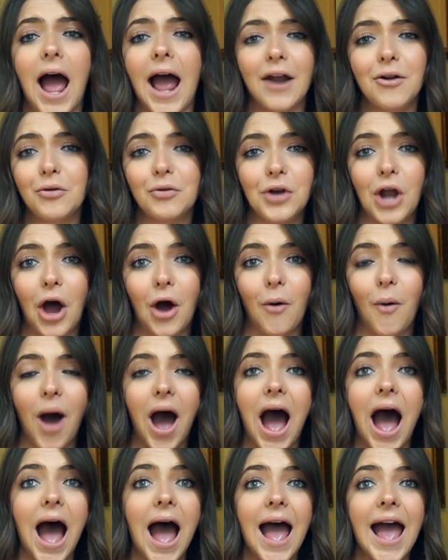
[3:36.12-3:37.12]
don't know.
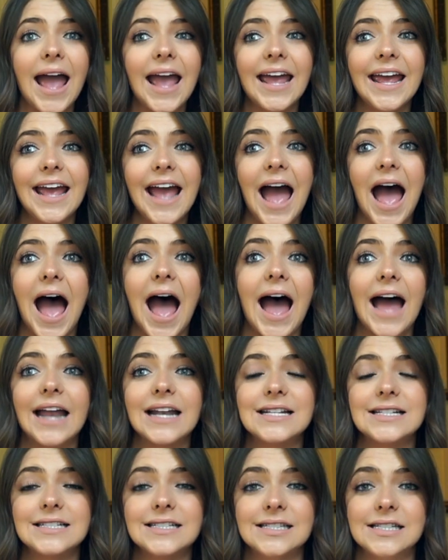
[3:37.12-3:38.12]
I
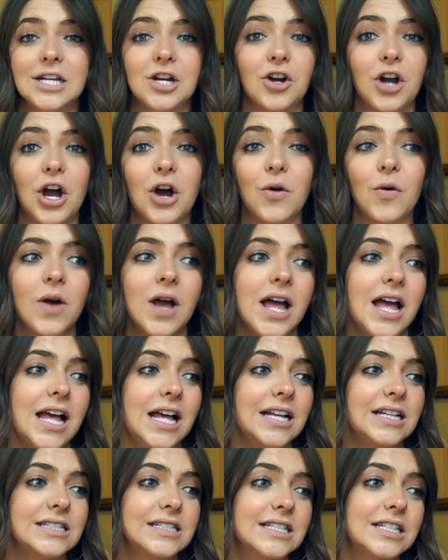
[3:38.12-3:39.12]
had zero.
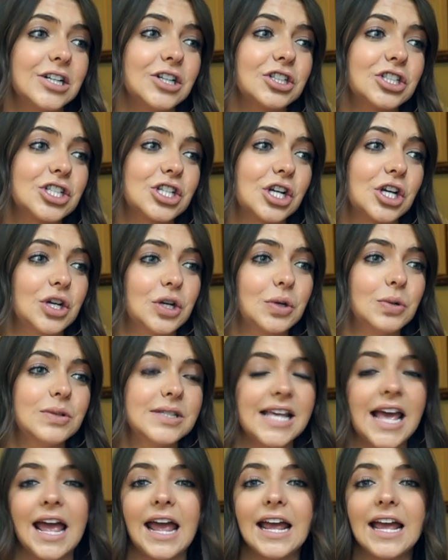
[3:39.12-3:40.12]
Zilch,
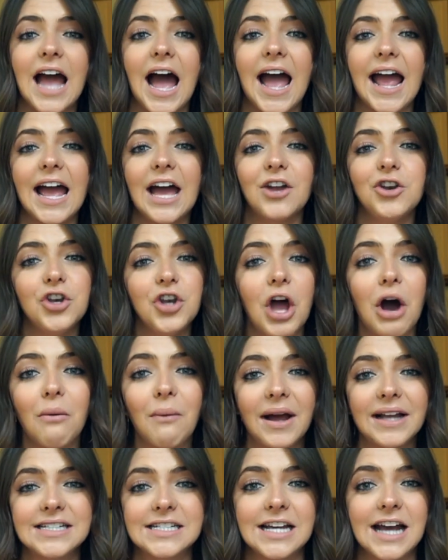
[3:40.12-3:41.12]
goose egg. I had
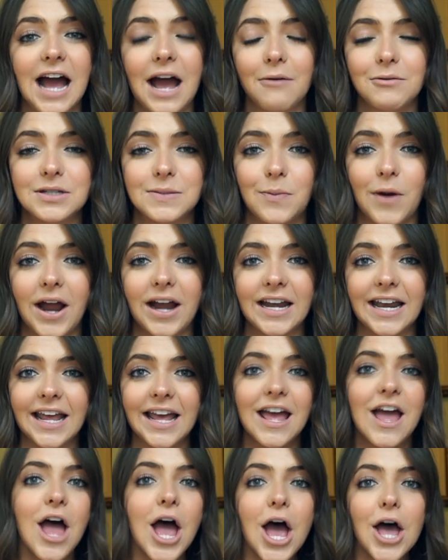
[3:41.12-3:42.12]
no idea I was
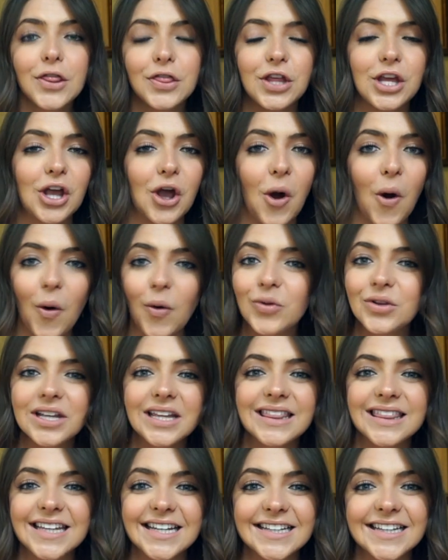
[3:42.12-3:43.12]
pregnant. The
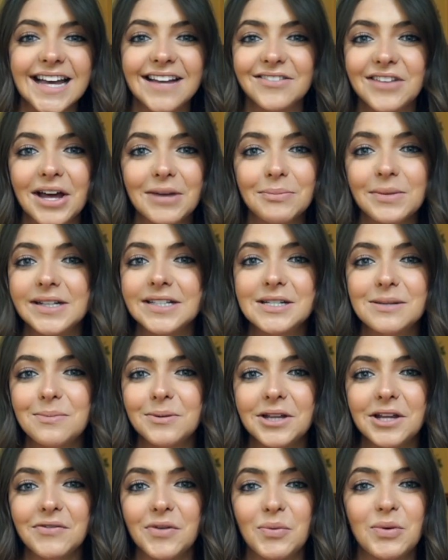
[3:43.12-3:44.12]
only thing that led me to
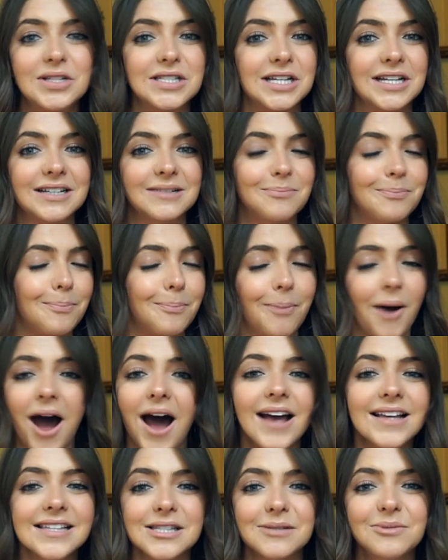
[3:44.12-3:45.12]
believe it was a
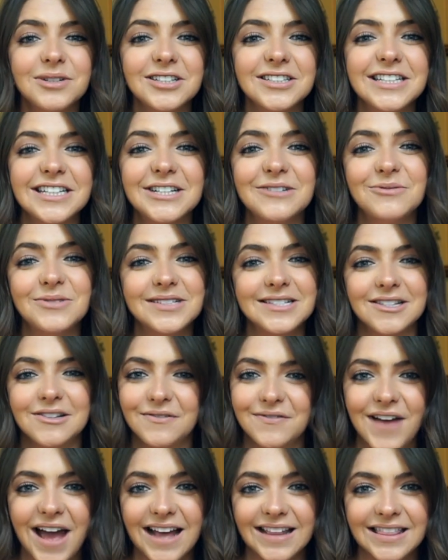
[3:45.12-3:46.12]
possibility was the
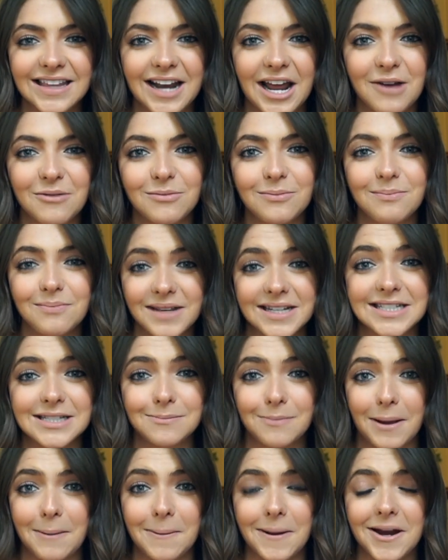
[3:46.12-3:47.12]
fact that I missed
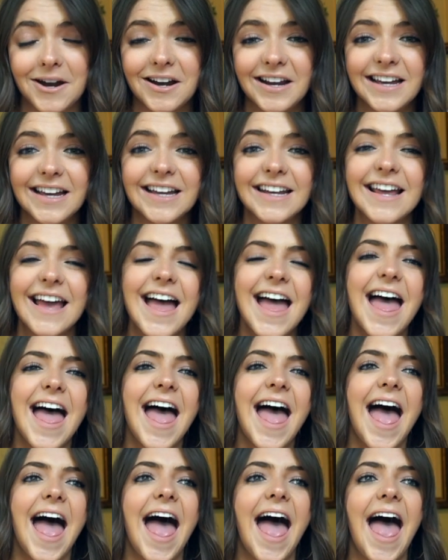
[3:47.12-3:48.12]
my period.
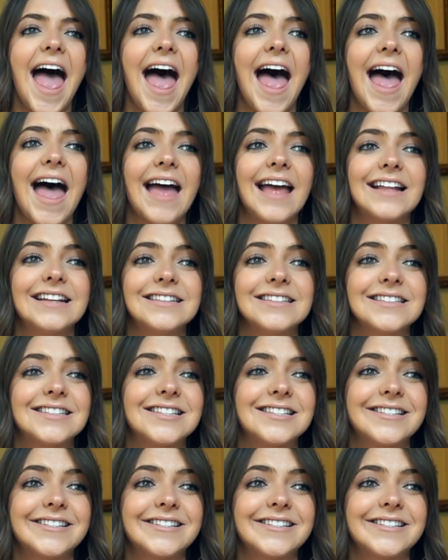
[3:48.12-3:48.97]
And